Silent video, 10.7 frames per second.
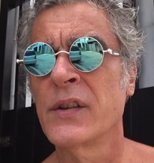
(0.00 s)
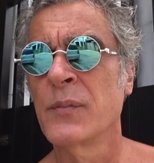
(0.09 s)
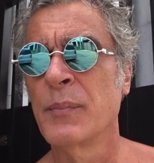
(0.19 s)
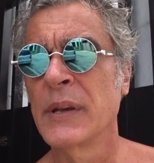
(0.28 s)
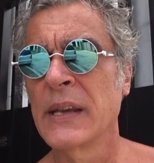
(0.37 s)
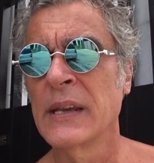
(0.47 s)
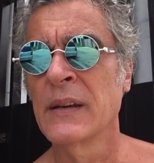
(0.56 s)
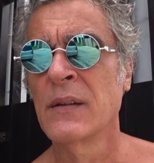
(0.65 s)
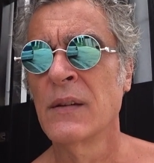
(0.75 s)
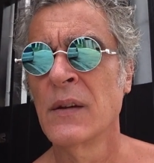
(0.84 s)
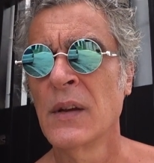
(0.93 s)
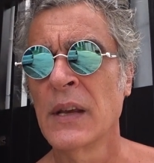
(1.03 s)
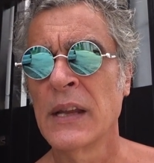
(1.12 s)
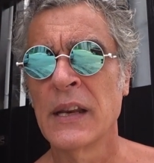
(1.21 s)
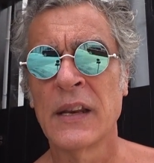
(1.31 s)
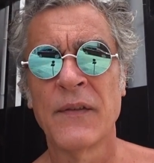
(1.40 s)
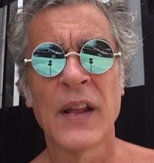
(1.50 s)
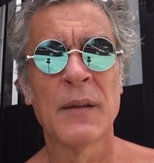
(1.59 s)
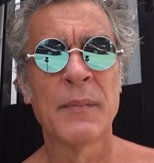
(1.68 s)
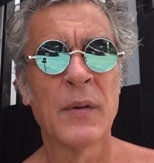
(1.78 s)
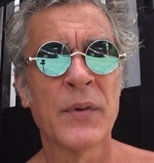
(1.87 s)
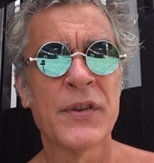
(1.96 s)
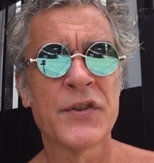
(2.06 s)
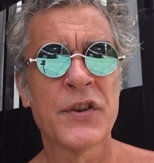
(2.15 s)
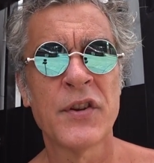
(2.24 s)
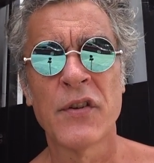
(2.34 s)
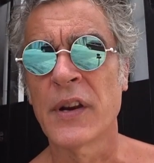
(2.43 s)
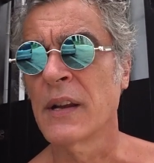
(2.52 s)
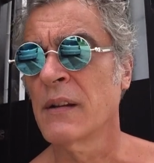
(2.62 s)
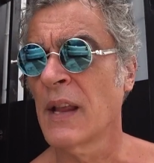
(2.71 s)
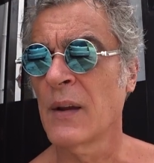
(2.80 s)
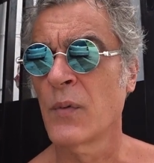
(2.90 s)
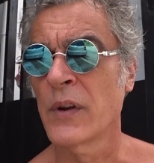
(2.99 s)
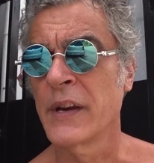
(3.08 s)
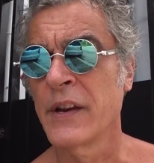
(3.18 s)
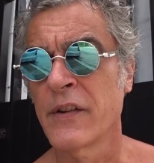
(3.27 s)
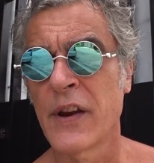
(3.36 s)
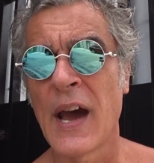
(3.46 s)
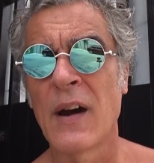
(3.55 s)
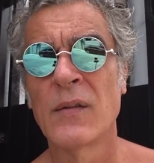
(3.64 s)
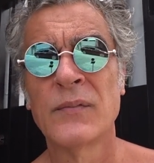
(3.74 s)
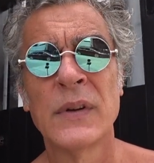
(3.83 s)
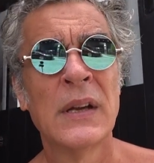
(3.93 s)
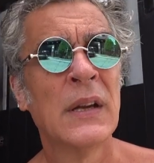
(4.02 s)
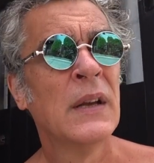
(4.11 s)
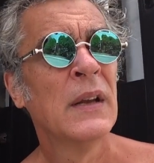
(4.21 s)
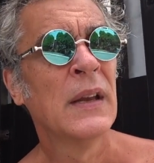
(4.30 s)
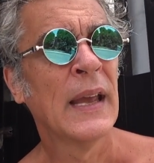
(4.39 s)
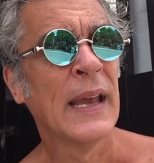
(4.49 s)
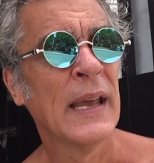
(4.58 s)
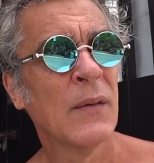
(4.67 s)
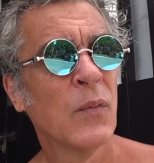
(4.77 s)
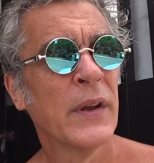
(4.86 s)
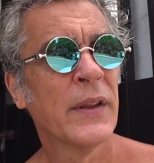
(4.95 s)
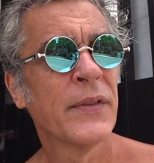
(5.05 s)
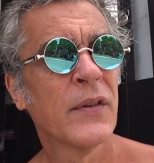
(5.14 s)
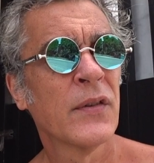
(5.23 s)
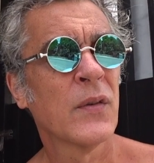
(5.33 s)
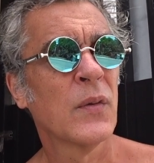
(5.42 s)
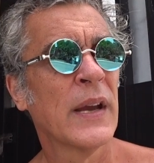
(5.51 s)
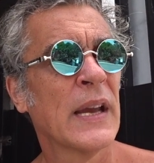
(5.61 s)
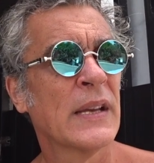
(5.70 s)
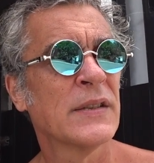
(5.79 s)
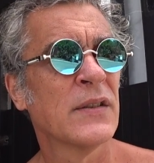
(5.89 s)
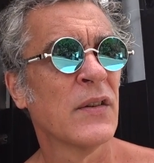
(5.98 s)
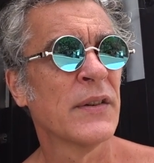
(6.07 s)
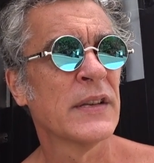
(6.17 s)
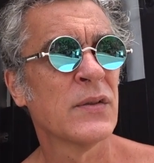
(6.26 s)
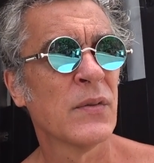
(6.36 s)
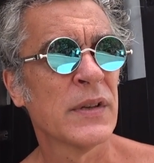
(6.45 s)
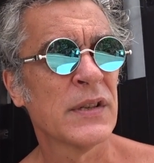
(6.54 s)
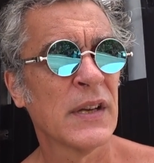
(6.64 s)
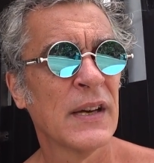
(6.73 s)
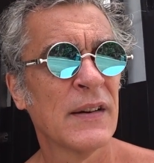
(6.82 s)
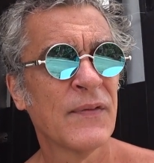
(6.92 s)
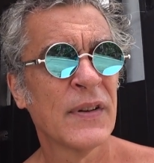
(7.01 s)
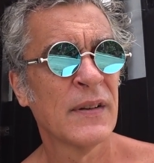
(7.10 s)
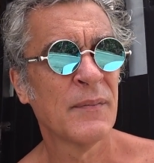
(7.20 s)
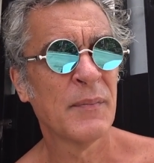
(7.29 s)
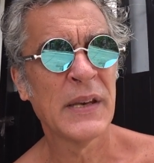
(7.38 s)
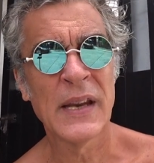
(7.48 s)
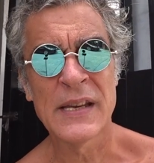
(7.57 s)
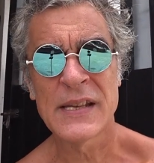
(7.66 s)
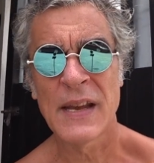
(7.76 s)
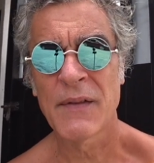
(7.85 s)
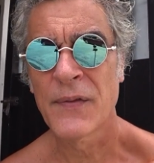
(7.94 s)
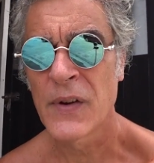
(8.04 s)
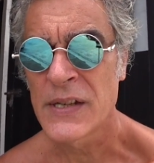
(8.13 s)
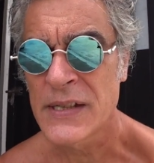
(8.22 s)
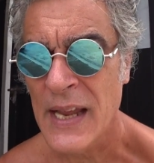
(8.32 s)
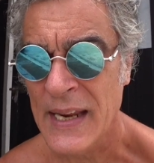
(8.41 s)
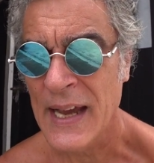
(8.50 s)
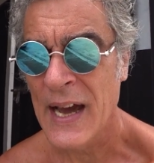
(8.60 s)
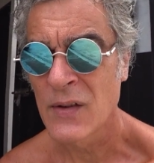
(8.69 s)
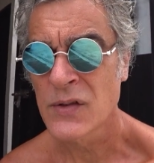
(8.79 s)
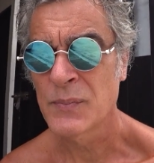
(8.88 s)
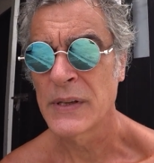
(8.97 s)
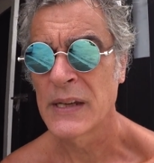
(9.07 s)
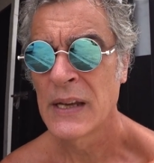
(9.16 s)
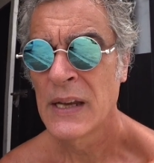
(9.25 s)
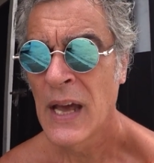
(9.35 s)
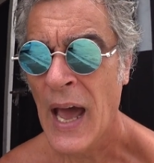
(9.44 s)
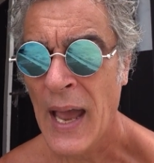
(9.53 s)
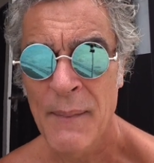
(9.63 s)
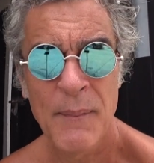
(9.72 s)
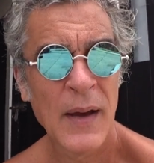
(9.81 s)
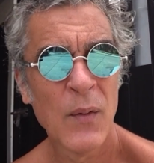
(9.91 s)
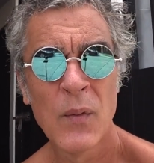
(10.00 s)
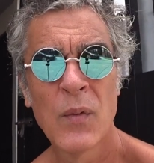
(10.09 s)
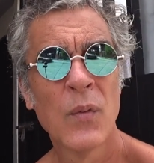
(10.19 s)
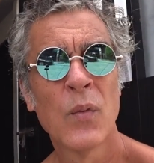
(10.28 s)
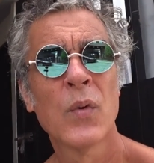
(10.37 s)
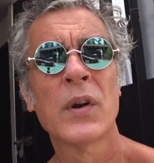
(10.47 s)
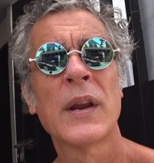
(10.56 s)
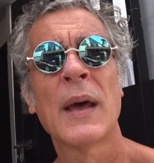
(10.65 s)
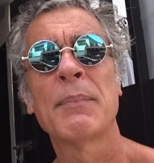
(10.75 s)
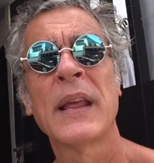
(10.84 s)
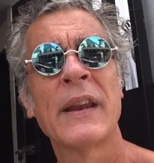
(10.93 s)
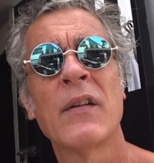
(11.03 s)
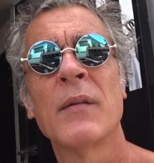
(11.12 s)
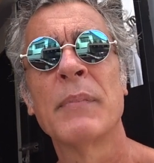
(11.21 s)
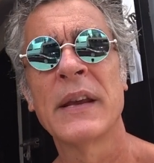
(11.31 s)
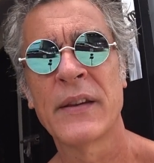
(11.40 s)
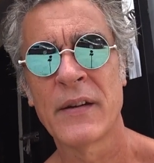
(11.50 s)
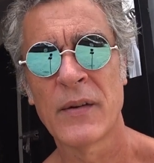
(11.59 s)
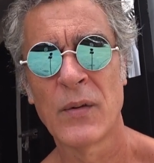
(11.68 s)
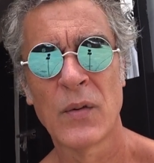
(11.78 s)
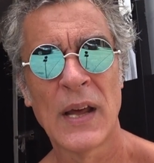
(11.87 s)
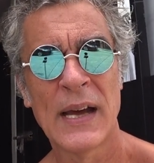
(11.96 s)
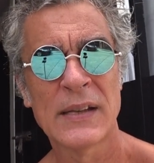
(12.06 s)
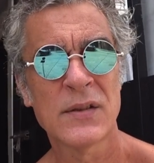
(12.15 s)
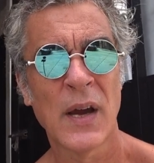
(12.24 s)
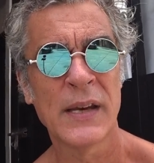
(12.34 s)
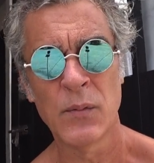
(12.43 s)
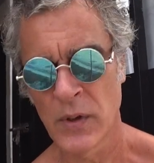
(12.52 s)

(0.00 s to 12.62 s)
to be in a development with the security, like we're in here now. And with earthquakes and all this sort of stuff, been nice to have a freestanding house, but we're not planning on being there a whole lot, so I didn't